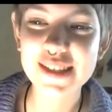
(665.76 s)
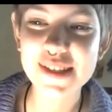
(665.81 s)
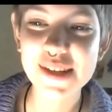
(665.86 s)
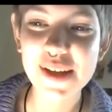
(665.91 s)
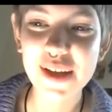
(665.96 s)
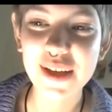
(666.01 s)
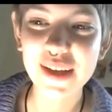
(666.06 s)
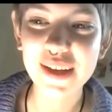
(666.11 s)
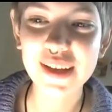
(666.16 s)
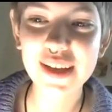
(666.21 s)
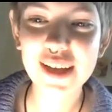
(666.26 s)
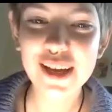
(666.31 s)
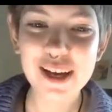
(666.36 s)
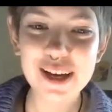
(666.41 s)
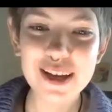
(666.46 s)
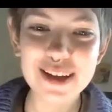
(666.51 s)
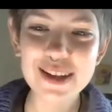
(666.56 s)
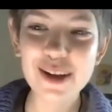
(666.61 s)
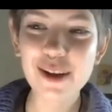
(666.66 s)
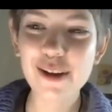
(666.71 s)
long.
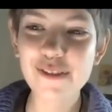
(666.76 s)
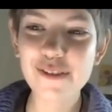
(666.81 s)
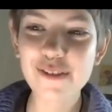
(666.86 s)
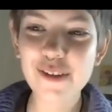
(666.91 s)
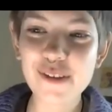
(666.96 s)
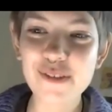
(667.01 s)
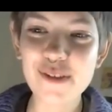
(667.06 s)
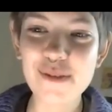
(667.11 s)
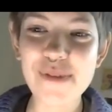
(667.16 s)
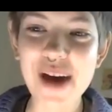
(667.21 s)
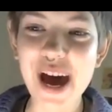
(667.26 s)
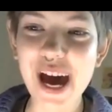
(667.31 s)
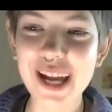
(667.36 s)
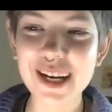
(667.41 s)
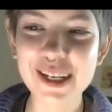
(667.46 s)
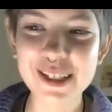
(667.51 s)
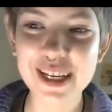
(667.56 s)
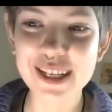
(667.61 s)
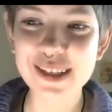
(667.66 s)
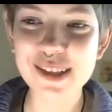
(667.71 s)
So if you have a bad
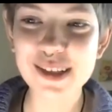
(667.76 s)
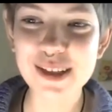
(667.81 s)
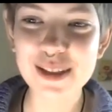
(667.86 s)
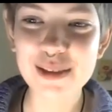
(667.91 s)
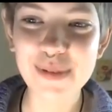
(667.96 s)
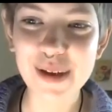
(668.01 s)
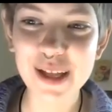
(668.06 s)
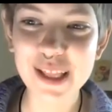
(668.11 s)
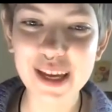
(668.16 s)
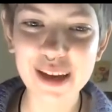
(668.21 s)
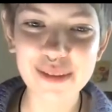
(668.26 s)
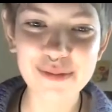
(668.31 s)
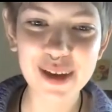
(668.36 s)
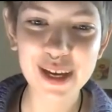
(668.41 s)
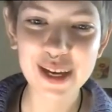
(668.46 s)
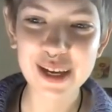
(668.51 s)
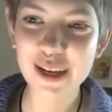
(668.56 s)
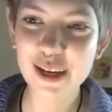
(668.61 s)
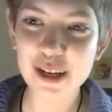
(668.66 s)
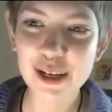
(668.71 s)
attention span like
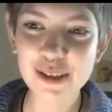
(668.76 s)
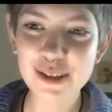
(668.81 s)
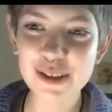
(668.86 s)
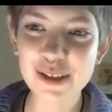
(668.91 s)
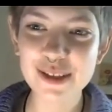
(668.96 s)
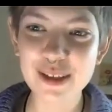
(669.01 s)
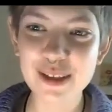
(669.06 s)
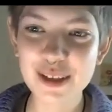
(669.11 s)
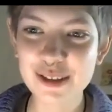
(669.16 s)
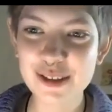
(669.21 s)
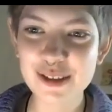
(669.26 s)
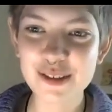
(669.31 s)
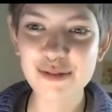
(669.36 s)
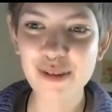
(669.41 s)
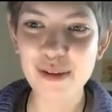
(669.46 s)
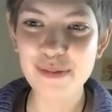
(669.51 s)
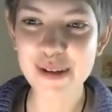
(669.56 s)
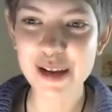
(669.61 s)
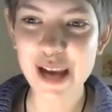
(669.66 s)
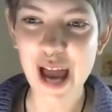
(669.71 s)
me, you just you just
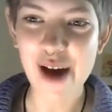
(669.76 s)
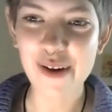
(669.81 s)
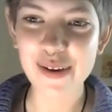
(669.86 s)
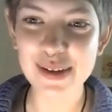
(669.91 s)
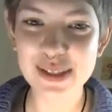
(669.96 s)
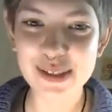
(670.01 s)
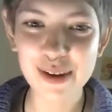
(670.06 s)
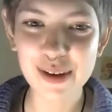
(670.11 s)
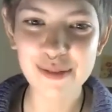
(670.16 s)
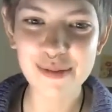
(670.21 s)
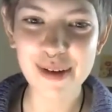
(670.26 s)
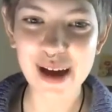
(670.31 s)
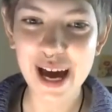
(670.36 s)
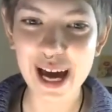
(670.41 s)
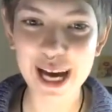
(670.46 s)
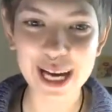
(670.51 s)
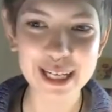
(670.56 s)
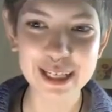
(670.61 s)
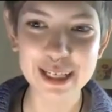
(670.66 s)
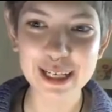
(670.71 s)
rip it. Hours go
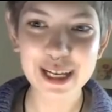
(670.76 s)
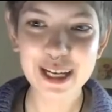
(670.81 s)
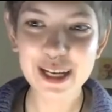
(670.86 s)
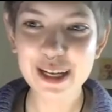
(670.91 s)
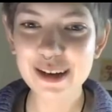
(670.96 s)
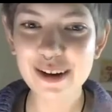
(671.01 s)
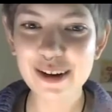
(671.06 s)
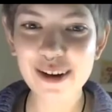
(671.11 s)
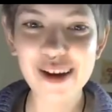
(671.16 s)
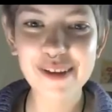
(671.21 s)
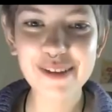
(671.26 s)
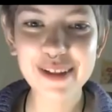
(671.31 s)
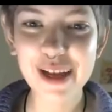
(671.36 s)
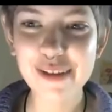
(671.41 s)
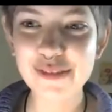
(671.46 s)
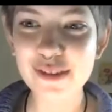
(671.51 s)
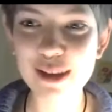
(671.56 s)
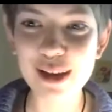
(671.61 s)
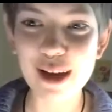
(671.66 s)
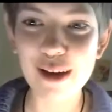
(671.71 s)
by, and you don't really
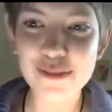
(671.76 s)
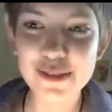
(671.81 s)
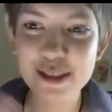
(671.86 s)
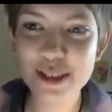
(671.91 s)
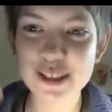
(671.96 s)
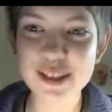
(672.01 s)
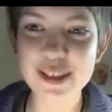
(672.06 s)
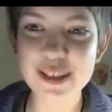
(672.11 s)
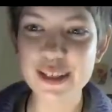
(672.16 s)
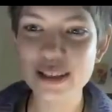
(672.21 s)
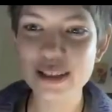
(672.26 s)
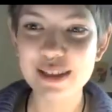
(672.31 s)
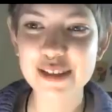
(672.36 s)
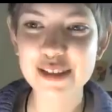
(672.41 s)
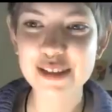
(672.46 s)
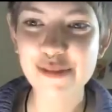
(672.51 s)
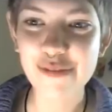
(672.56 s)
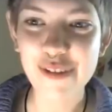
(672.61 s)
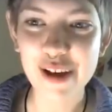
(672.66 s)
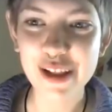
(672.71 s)
have to. It's just it's just
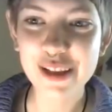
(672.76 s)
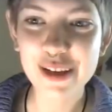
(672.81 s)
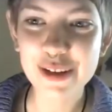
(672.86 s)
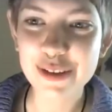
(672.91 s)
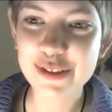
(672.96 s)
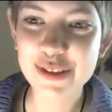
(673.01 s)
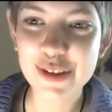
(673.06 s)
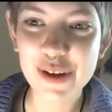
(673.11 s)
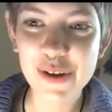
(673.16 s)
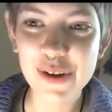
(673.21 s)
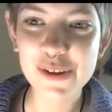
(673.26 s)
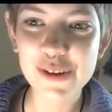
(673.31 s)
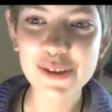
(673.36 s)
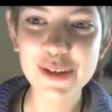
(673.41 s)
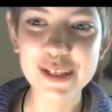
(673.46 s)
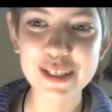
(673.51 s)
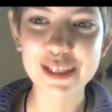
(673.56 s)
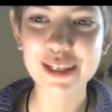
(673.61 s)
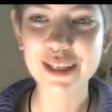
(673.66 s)
a fun little show, and you